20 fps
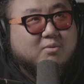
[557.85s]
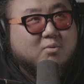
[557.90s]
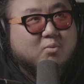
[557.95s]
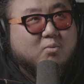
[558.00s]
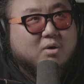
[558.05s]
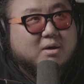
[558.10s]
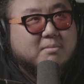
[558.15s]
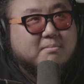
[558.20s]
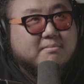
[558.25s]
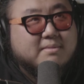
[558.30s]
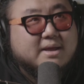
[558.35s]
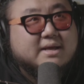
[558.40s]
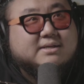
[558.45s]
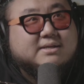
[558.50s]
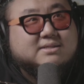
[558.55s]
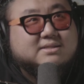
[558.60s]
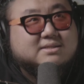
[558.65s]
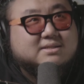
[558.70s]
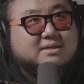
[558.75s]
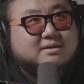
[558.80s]
What
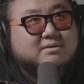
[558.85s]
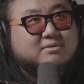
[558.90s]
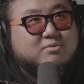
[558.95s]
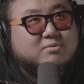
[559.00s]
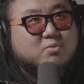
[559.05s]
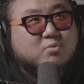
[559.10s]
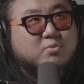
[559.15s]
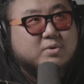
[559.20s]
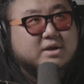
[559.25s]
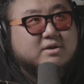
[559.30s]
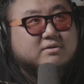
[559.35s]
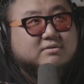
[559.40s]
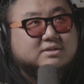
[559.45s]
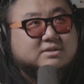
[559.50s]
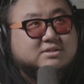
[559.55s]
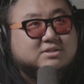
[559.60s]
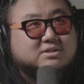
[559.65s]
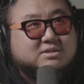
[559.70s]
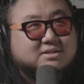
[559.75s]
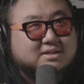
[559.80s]
makes it
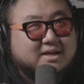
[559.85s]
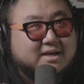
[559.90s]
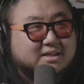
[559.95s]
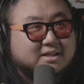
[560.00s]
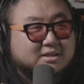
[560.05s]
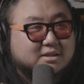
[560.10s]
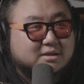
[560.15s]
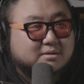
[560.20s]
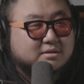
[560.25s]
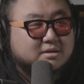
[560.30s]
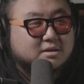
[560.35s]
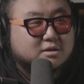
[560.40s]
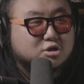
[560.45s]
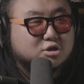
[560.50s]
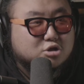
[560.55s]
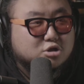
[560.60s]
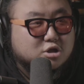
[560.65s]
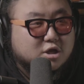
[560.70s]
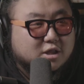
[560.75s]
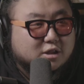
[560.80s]
weird is just like
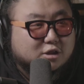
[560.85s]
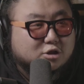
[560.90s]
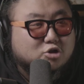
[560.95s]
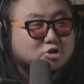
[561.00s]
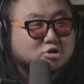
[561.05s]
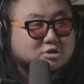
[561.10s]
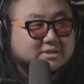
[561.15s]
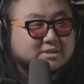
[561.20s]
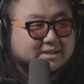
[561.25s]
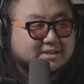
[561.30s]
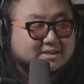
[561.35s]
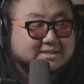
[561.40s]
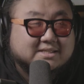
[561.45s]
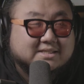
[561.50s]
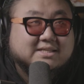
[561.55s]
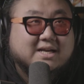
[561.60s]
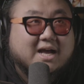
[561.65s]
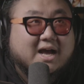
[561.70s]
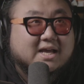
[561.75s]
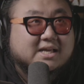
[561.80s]
it looks like the
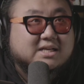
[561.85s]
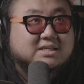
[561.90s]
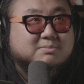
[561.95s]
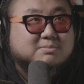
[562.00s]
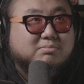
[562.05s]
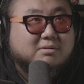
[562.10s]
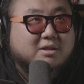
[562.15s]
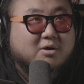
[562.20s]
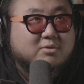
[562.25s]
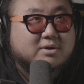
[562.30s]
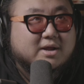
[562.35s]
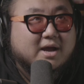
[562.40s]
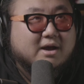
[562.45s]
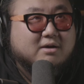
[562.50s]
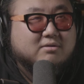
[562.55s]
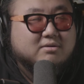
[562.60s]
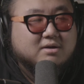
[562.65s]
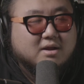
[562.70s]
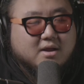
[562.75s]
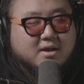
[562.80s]
sky is blown
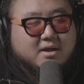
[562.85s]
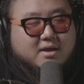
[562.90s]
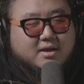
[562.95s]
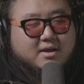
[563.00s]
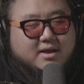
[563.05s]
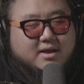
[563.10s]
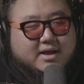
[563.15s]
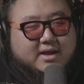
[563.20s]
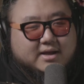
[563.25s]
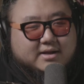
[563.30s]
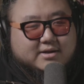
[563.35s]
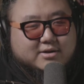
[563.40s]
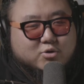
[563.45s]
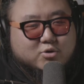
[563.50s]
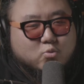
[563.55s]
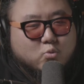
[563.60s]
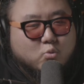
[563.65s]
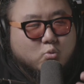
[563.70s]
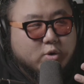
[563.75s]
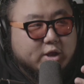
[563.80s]
out,
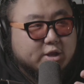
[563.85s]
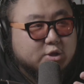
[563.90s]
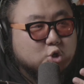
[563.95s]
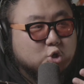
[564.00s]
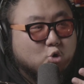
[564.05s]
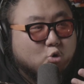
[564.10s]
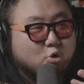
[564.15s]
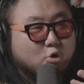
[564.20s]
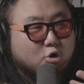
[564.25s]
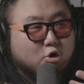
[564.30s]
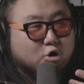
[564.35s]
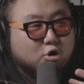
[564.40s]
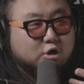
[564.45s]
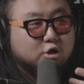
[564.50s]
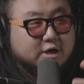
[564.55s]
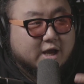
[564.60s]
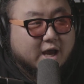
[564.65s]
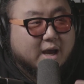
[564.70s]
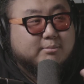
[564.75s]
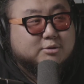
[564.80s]
and when
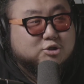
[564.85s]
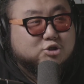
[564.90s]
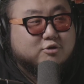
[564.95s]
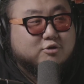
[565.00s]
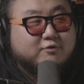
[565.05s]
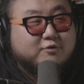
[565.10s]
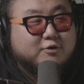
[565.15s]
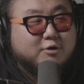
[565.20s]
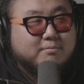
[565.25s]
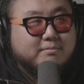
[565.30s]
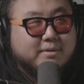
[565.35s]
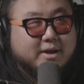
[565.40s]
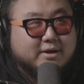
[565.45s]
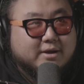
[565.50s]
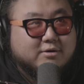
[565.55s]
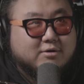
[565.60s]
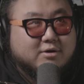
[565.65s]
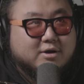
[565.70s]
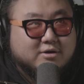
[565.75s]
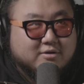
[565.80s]
you're an amateur
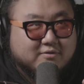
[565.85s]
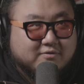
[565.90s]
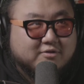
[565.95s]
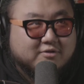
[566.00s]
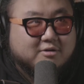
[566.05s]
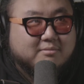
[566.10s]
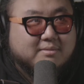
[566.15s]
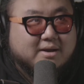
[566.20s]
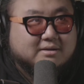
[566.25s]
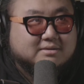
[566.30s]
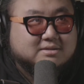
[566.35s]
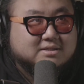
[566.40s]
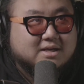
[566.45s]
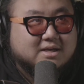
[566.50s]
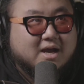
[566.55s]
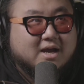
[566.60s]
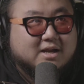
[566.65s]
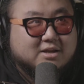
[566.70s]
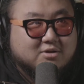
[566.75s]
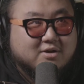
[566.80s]
filmmaker and you film
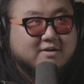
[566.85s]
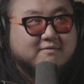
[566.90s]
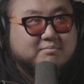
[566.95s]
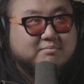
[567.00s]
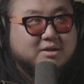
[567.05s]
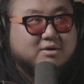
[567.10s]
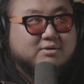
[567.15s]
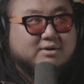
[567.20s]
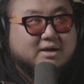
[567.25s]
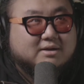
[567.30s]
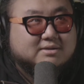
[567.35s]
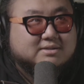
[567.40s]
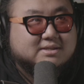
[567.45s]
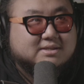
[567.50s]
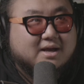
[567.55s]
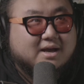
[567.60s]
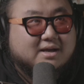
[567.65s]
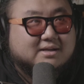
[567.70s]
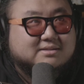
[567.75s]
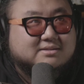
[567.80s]
outside, you have blown out
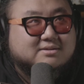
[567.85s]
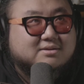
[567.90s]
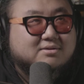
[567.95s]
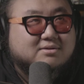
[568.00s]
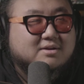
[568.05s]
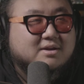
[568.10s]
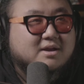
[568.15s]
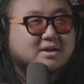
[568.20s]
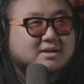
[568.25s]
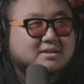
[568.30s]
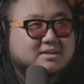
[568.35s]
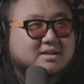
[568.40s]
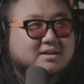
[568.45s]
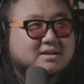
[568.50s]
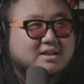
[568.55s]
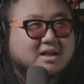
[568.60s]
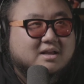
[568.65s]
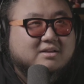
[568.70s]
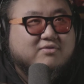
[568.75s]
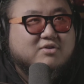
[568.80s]
skies, so
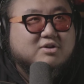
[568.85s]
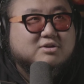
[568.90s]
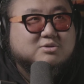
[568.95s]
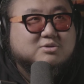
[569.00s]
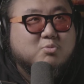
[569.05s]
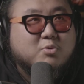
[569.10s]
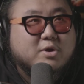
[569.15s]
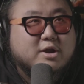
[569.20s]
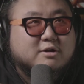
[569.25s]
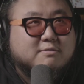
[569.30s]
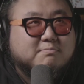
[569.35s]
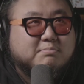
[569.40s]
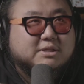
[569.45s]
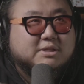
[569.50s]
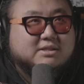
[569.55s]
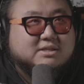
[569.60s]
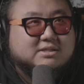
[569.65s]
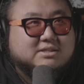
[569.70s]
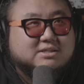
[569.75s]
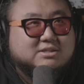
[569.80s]
that feels weird.
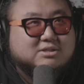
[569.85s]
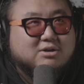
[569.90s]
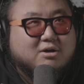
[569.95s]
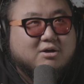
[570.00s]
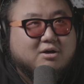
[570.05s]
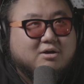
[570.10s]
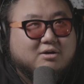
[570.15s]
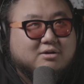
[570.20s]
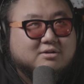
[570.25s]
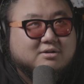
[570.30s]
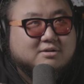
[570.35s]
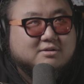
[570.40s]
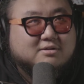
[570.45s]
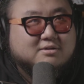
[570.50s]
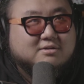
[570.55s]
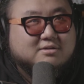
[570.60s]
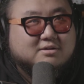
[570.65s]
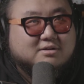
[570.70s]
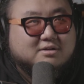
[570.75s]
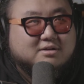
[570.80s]
But this is all,
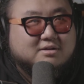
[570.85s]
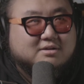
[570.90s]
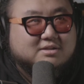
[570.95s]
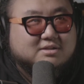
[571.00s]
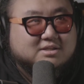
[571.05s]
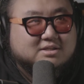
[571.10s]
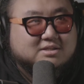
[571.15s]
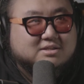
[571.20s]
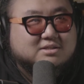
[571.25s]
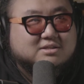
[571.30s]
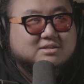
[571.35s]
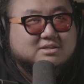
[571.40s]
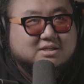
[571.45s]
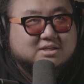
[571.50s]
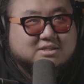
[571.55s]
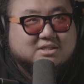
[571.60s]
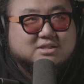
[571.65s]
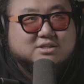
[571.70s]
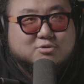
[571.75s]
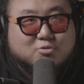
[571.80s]

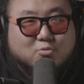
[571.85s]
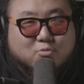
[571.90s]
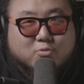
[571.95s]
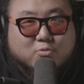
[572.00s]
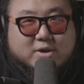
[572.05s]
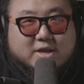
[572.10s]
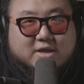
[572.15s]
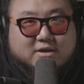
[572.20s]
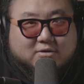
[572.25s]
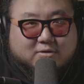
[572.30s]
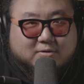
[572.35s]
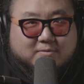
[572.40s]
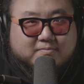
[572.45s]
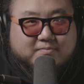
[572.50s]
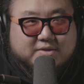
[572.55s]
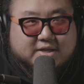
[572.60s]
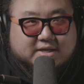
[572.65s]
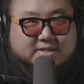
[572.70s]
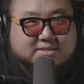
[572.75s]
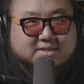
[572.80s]
this isn't
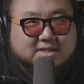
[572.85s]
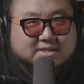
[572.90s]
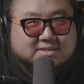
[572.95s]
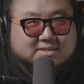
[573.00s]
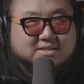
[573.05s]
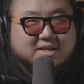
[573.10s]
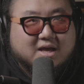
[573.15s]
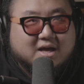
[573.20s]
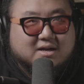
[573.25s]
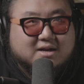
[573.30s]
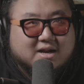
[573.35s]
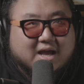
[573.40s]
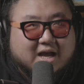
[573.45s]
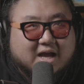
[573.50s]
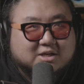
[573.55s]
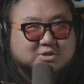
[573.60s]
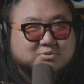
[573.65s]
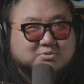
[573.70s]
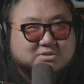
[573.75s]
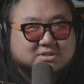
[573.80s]
real. It's not an
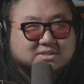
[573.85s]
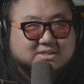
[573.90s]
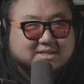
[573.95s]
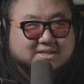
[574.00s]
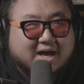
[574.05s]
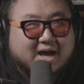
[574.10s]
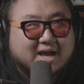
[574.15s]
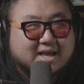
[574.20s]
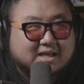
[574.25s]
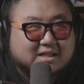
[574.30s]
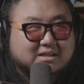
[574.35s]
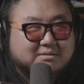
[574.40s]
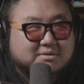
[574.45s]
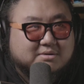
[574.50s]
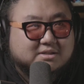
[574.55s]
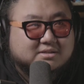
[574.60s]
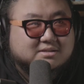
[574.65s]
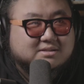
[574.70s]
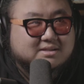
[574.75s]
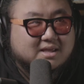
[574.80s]
actual sky
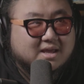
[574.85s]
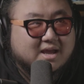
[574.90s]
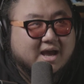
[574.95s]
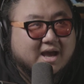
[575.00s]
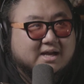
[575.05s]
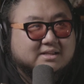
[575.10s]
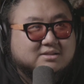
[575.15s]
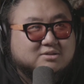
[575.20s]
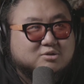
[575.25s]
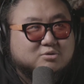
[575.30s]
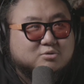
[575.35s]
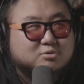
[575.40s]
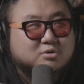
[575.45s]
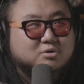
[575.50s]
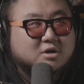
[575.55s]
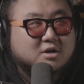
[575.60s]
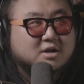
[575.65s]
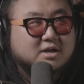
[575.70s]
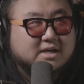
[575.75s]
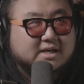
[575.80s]
element. They had
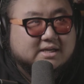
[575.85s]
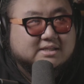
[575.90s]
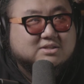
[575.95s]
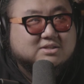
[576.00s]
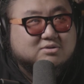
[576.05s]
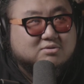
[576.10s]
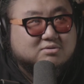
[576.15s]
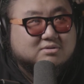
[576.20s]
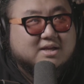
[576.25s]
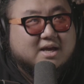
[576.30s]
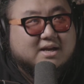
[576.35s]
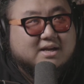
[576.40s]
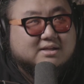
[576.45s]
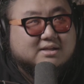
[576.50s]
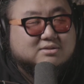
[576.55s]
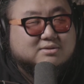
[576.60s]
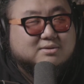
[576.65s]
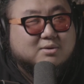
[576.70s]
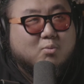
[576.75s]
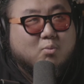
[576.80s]
to insert that
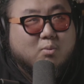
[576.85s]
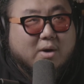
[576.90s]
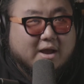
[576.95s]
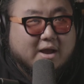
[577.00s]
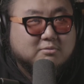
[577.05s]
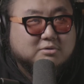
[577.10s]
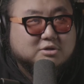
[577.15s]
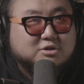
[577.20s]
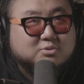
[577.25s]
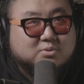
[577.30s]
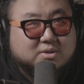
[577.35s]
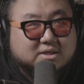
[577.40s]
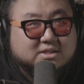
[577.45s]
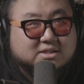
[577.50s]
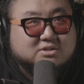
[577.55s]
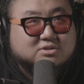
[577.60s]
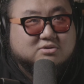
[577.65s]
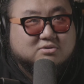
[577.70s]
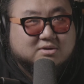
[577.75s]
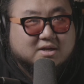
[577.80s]
in, so why would you
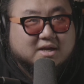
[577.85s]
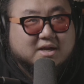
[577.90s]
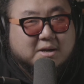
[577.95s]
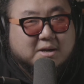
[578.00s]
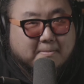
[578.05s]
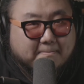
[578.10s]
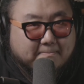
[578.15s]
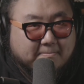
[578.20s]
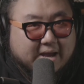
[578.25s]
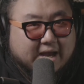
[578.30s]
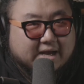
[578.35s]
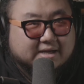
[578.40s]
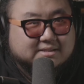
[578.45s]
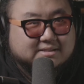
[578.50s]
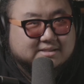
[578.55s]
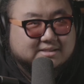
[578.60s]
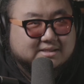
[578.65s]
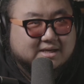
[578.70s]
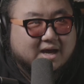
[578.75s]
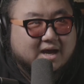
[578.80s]
insert in a
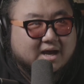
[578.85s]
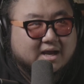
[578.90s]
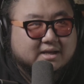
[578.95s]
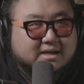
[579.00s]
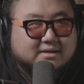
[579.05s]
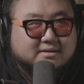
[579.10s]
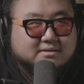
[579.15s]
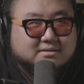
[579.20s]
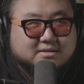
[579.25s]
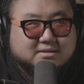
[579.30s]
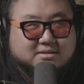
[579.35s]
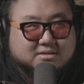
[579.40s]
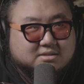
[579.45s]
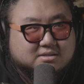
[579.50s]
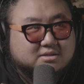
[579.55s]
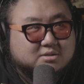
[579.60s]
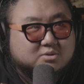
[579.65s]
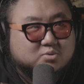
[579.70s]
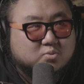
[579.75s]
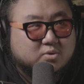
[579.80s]
bad sky?
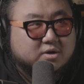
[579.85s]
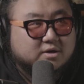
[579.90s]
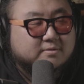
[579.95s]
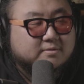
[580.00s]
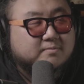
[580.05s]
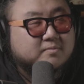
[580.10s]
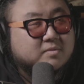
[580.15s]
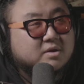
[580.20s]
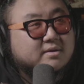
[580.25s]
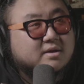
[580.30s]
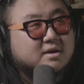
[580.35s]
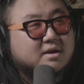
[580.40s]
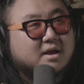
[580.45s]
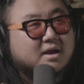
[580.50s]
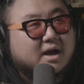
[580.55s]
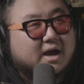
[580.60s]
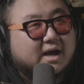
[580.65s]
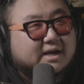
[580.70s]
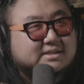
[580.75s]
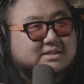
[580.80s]
It's just weird.
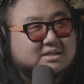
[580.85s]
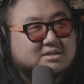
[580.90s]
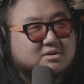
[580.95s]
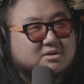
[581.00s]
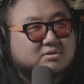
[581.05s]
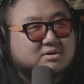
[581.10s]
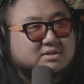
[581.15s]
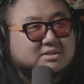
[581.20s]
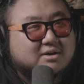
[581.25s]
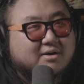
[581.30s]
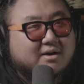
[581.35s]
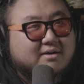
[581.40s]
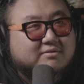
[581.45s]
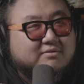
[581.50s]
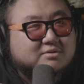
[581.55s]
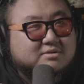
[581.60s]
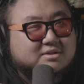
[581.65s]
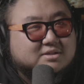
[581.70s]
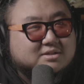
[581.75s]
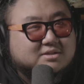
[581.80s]
I did notice,
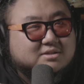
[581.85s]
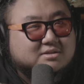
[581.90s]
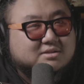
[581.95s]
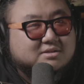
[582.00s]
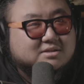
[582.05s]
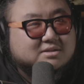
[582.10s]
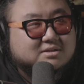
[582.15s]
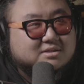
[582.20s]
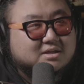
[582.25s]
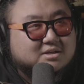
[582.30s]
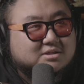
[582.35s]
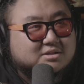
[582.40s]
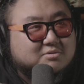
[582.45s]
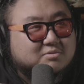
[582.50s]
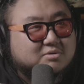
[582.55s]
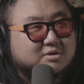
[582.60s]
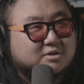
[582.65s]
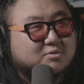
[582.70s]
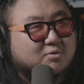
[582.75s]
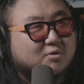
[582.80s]
however, this is
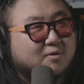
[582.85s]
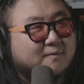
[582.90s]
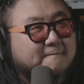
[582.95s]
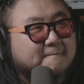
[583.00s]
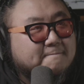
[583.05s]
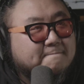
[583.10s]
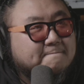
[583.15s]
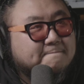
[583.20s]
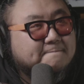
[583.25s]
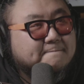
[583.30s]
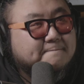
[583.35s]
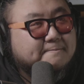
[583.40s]
actually really cool.